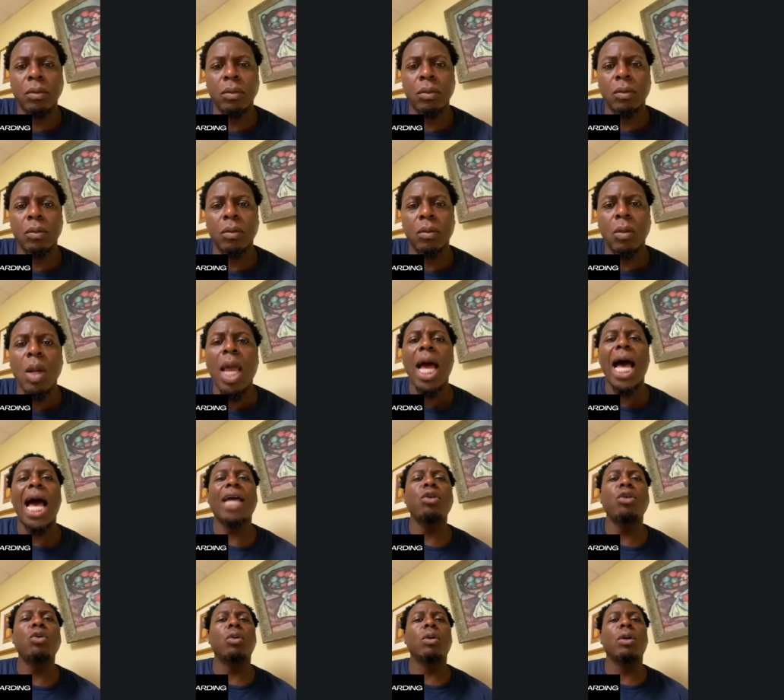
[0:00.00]
Yeah, I don't
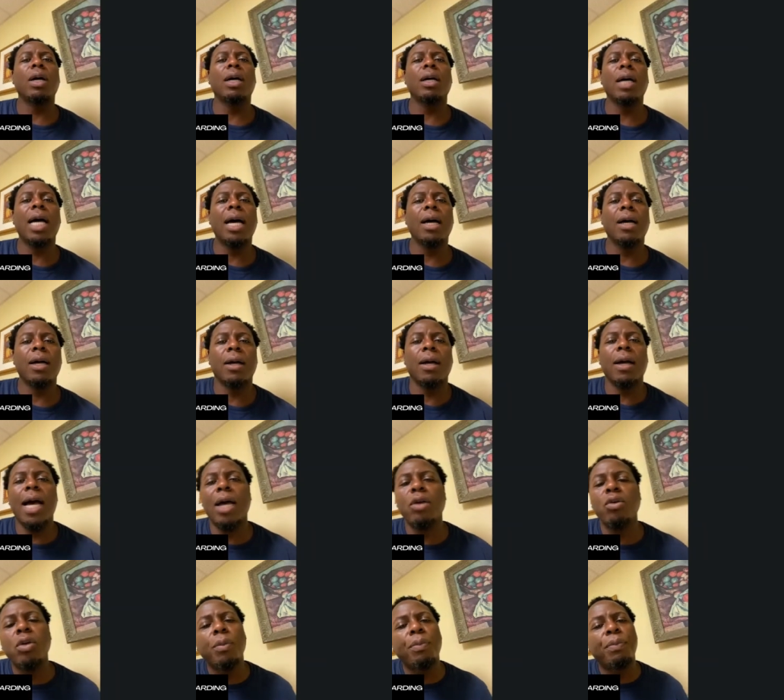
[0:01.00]
know. I just
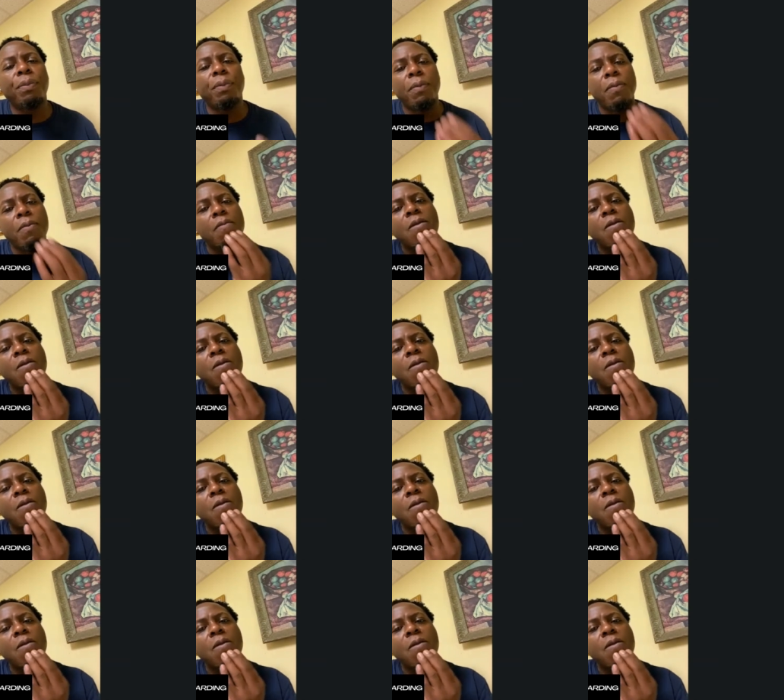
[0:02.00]
know he was in